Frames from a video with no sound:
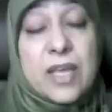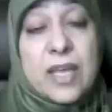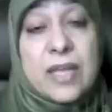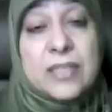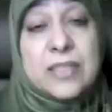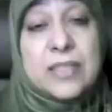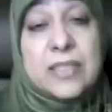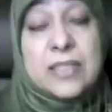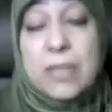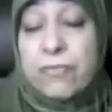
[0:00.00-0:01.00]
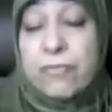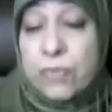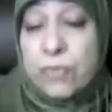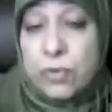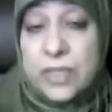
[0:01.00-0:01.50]
and some
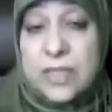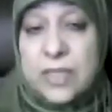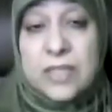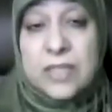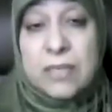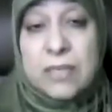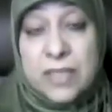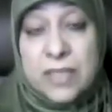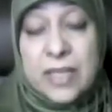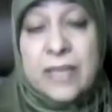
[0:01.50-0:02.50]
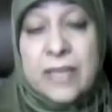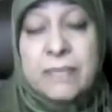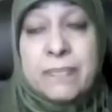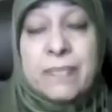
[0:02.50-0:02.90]
fluid until Monday,